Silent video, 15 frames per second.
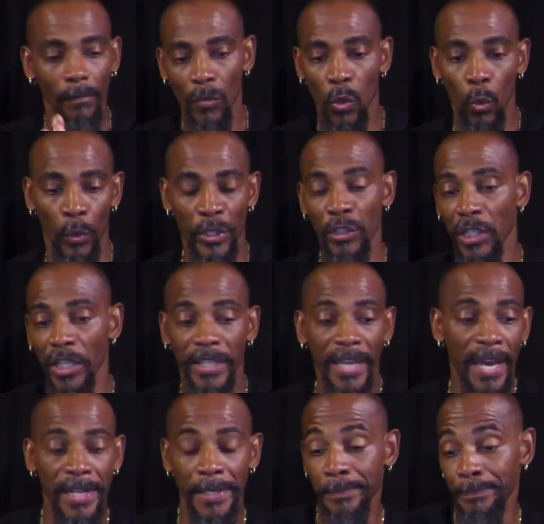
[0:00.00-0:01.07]
when you look
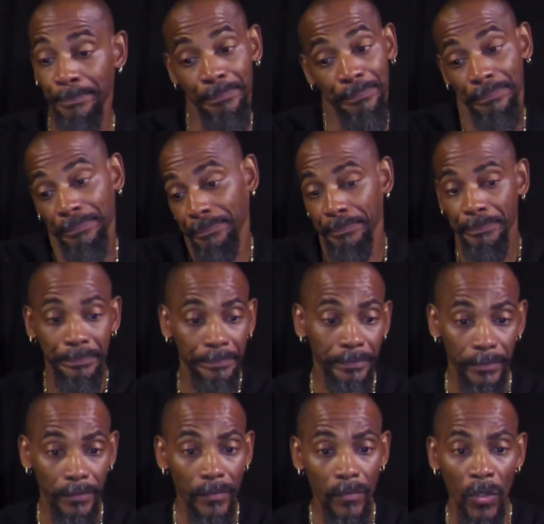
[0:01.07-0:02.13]
at it,
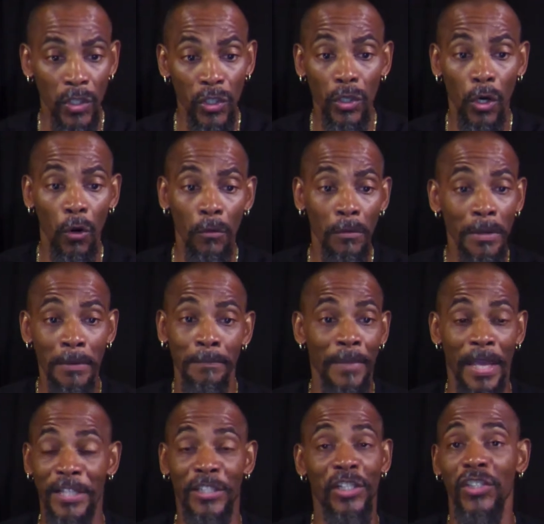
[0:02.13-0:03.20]
you know,
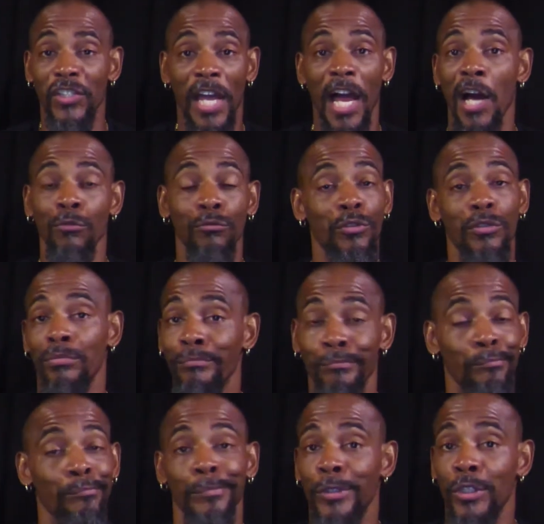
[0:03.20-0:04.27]
it just sounds
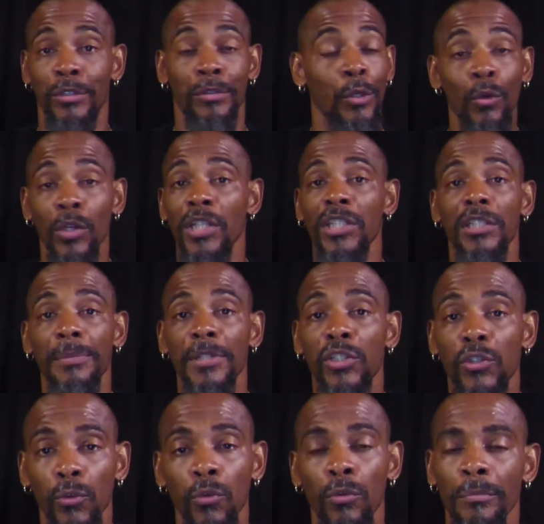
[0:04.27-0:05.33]
too good to be
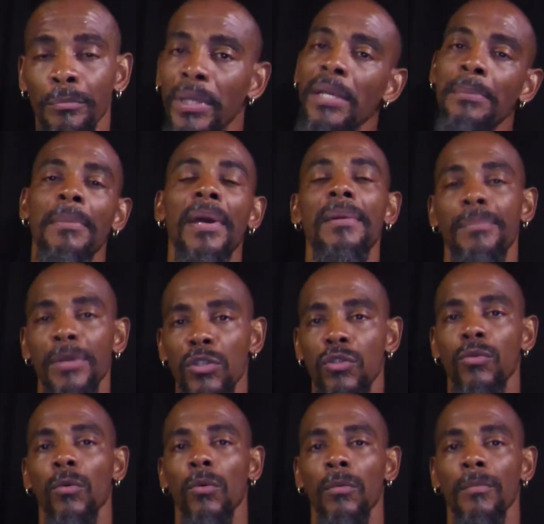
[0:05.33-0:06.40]
true, but it may be
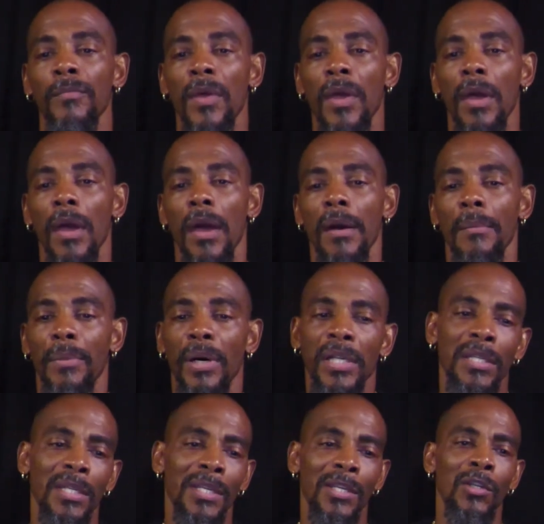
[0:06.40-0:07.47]
true. But,
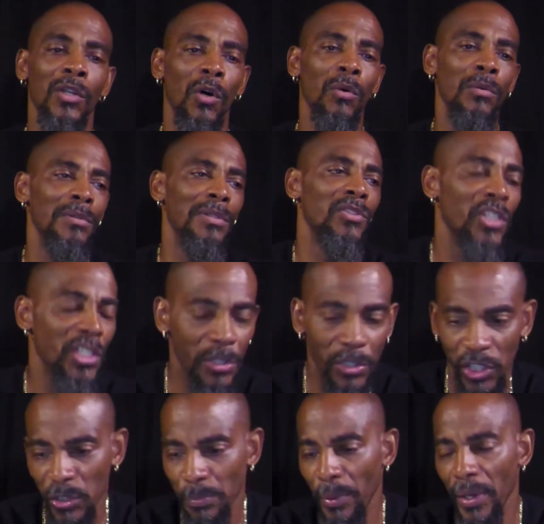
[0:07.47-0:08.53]
you know,
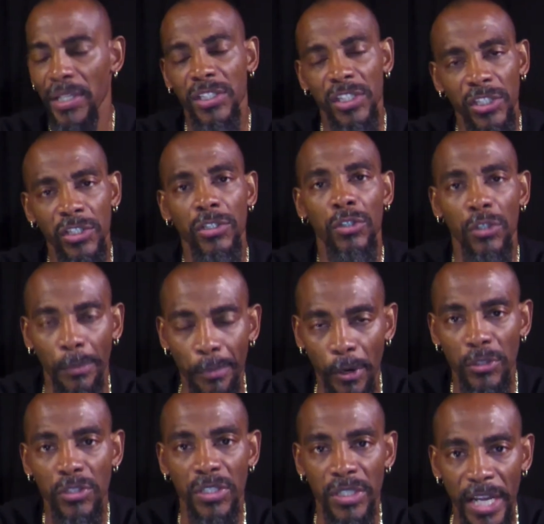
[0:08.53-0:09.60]
just pay attention to the
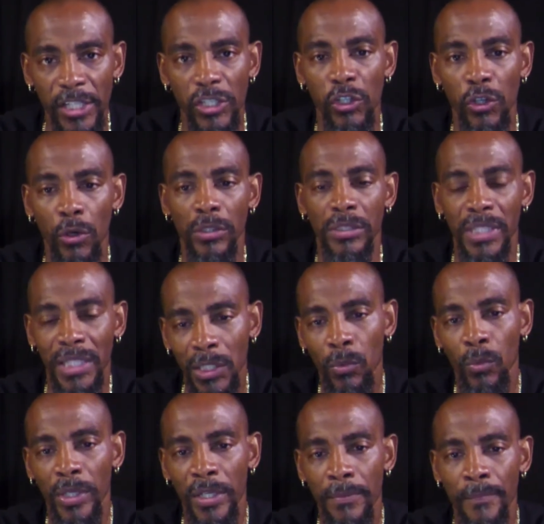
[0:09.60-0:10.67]
person that you're dealing
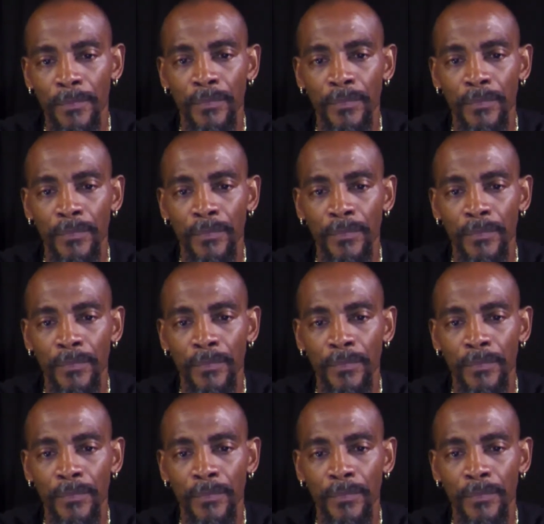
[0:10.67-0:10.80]
with.